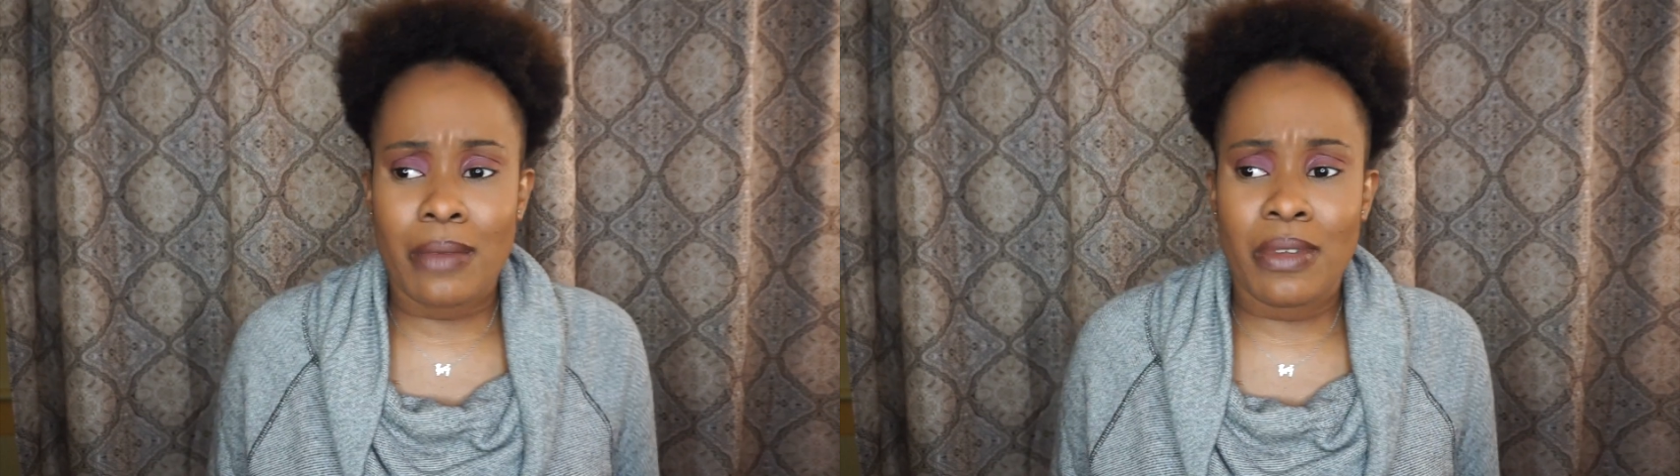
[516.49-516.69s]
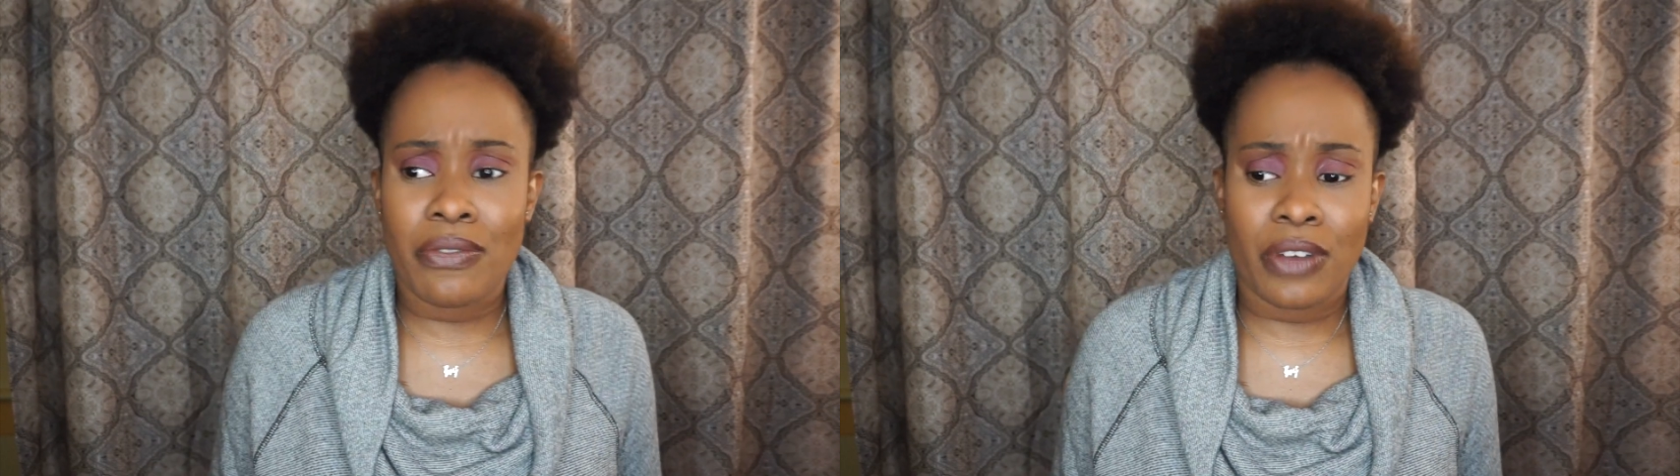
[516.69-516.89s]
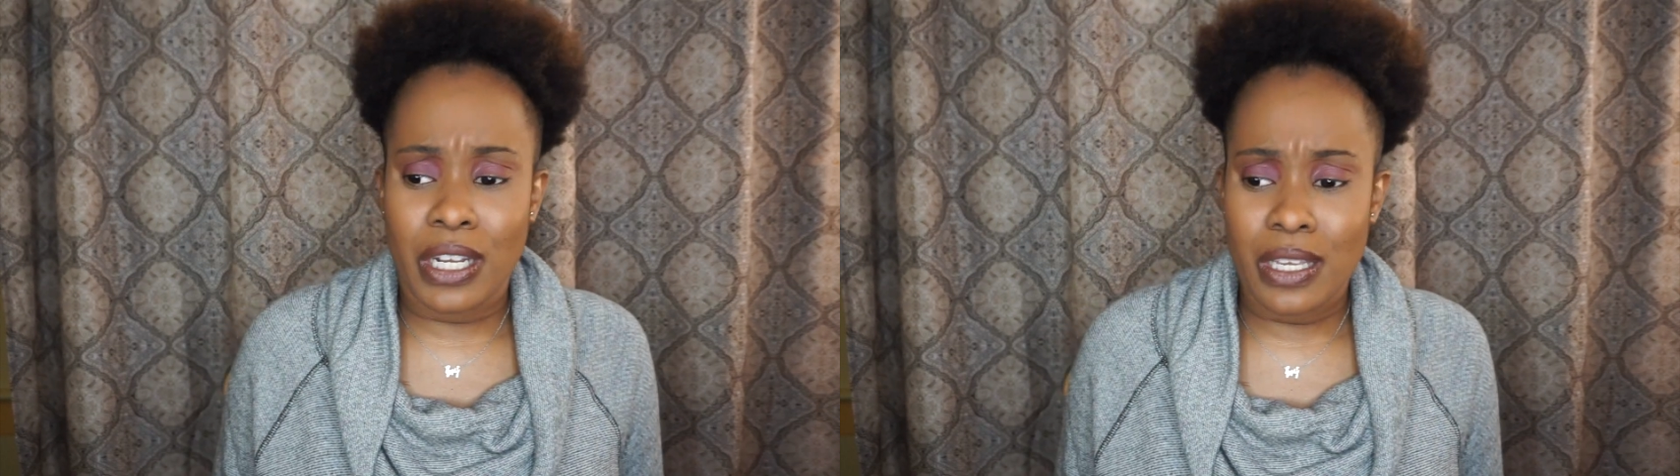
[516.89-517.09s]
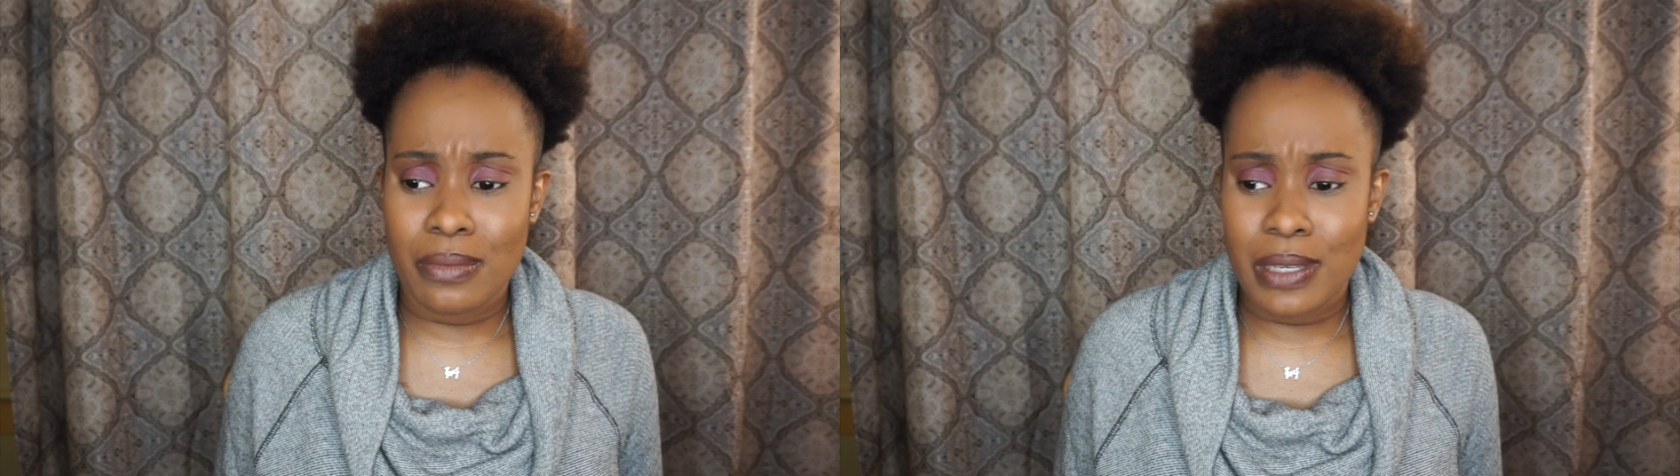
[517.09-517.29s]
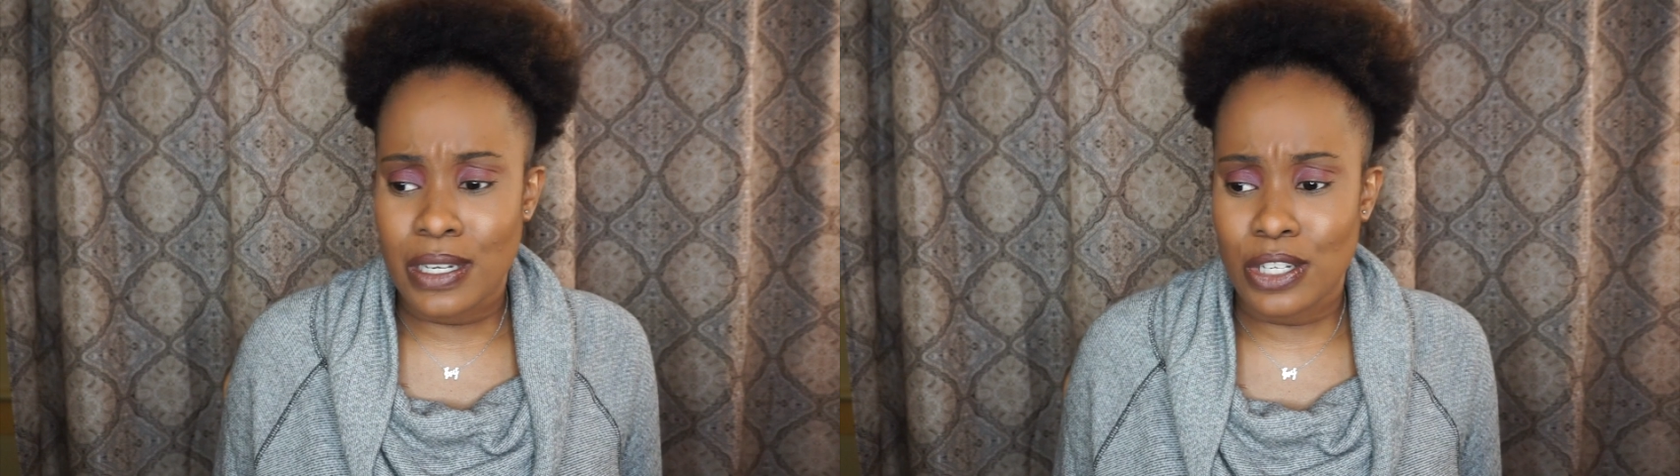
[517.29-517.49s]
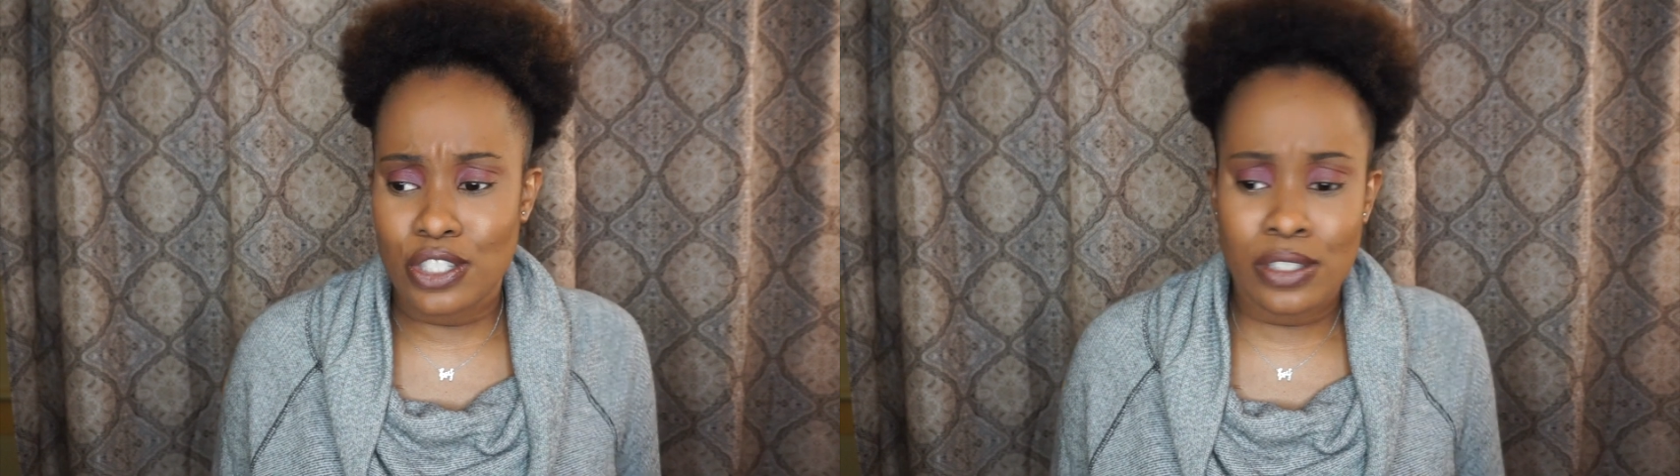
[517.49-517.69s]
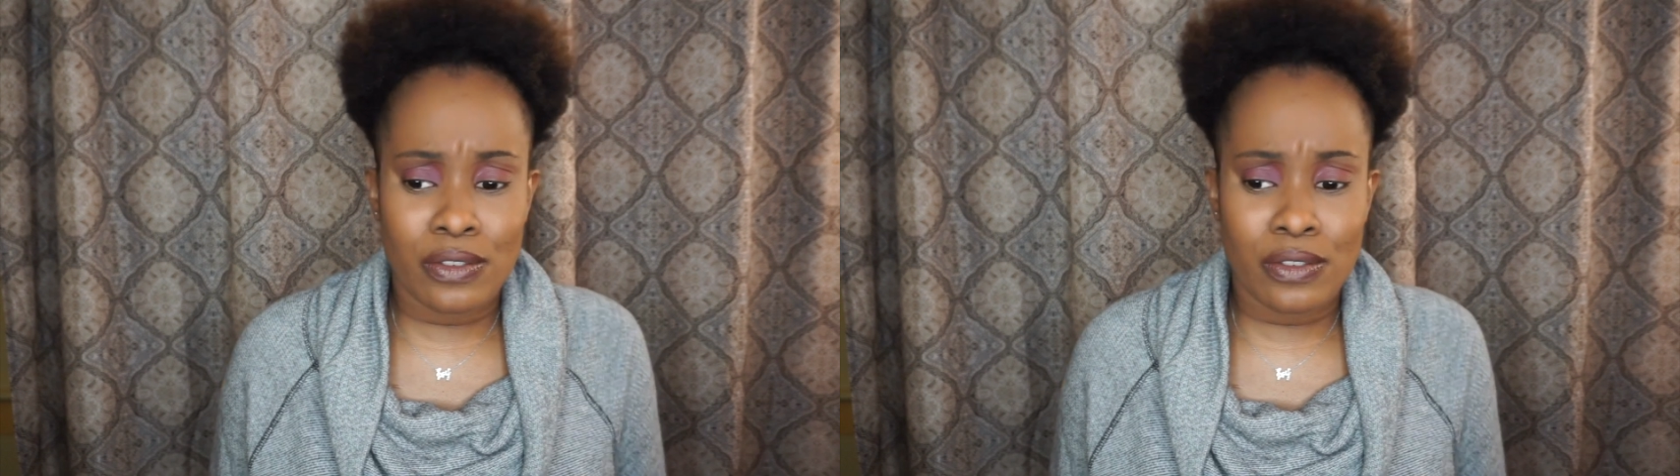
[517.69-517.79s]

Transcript: at me funny because you